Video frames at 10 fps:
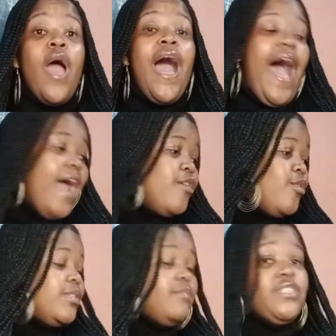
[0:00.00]
I
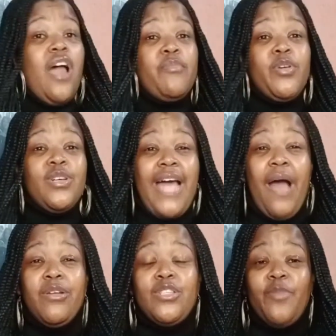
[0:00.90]
wrote them down because I
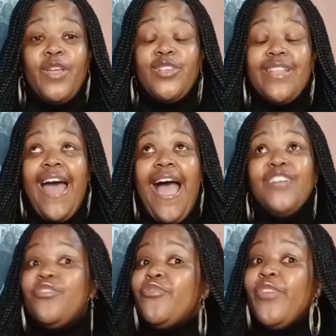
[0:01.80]
wanted to make sure that I
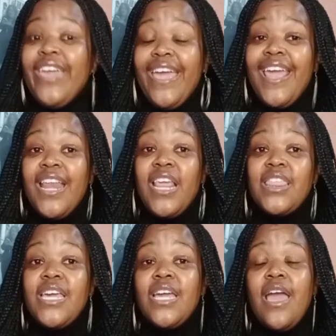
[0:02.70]
don't forget
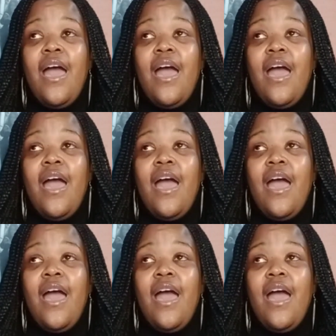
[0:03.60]
anything.